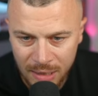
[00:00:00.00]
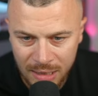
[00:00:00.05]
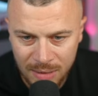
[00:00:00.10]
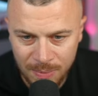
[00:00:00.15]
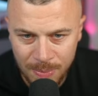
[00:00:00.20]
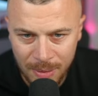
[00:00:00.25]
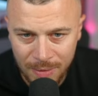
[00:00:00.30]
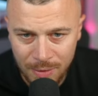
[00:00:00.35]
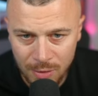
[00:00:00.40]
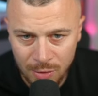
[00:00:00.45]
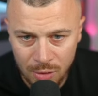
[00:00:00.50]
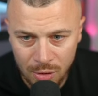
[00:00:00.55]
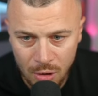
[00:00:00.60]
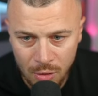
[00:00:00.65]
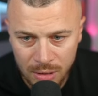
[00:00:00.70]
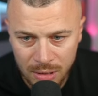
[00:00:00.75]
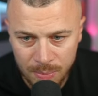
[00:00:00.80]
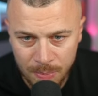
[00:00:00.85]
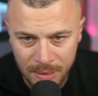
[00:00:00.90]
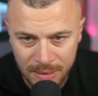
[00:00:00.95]
It's better to
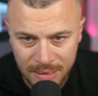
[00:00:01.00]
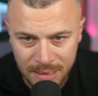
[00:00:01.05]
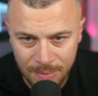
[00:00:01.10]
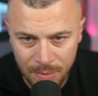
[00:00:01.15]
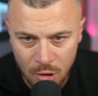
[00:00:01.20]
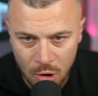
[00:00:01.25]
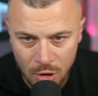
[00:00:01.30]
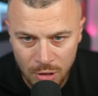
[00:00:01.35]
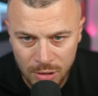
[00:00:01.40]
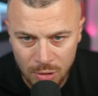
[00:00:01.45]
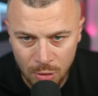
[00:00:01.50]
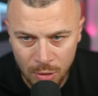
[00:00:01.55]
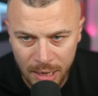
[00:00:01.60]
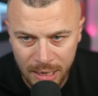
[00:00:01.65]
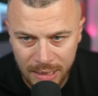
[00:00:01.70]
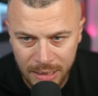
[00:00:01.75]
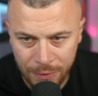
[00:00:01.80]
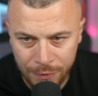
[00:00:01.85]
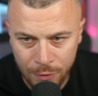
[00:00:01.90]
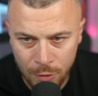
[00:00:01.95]
go and spend some coins on
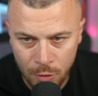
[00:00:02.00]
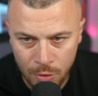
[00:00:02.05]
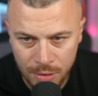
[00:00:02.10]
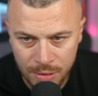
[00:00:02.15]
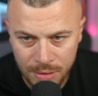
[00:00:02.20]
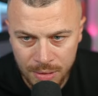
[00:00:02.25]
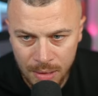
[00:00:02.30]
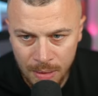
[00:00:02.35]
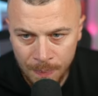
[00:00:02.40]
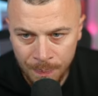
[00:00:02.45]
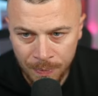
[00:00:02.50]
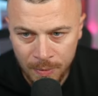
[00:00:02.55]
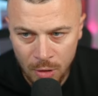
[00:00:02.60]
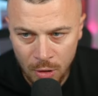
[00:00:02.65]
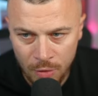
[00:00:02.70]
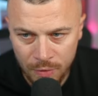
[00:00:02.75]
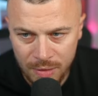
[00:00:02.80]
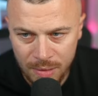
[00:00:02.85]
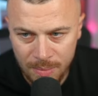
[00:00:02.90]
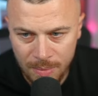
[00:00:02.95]
84s
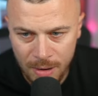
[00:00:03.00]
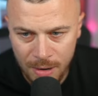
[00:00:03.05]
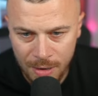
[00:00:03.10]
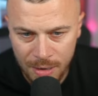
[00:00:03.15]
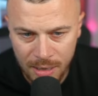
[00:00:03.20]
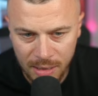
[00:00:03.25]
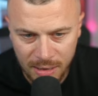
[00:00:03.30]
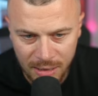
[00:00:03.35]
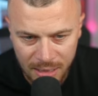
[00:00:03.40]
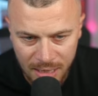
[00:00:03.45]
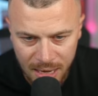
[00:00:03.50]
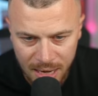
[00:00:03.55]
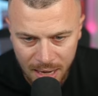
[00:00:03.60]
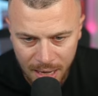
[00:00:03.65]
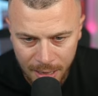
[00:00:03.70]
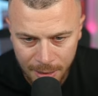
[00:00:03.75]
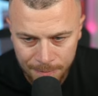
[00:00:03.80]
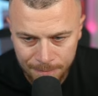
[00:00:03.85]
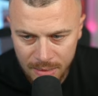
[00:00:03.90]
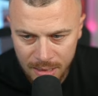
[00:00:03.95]
of the market.
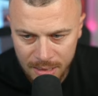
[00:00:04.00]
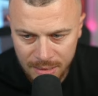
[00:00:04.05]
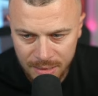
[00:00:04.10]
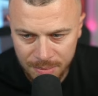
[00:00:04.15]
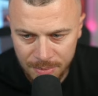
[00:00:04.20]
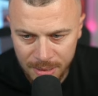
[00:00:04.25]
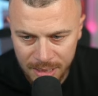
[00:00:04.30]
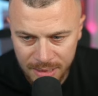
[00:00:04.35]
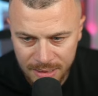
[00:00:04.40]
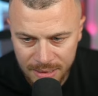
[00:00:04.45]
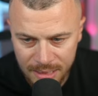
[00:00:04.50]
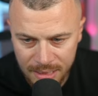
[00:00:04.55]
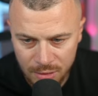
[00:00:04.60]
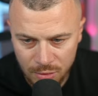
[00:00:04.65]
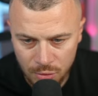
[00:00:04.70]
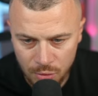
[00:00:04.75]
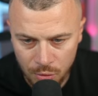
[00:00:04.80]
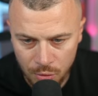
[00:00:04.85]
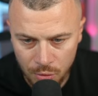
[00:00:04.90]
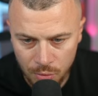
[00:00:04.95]
Yeah, doesn't make sense
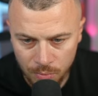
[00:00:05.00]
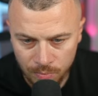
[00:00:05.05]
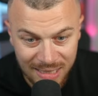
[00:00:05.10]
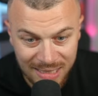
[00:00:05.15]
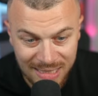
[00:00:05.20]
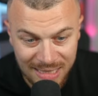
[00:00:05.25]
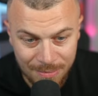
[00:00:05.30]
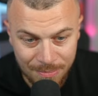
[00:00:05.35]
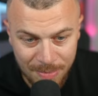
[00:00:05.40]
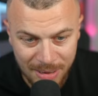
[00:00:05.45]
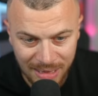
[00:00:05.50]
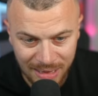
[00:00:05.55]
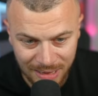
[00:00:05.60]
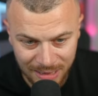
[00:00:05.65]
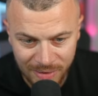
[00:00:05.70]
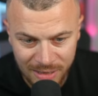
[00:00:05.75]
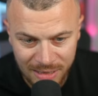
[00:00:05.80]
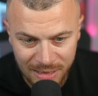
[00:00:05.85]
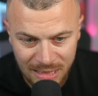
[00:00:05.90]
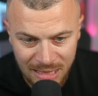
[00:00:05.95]
to submit
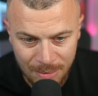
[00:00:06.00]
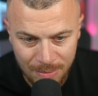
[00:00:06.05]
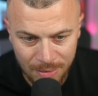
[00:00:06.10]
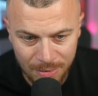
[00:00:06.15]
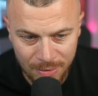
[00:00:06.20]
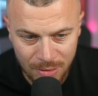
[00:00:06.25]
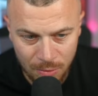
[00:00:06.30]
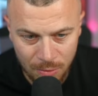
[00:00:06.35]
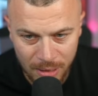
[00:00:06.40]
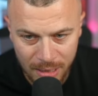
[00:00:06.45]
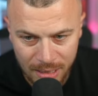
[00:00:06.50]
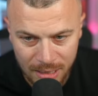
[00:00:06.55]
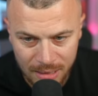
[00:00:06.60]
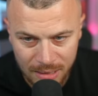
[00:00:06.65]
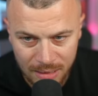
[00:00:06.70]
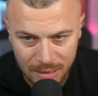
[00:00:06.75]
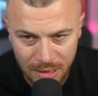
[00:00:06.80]
the Team of the Week.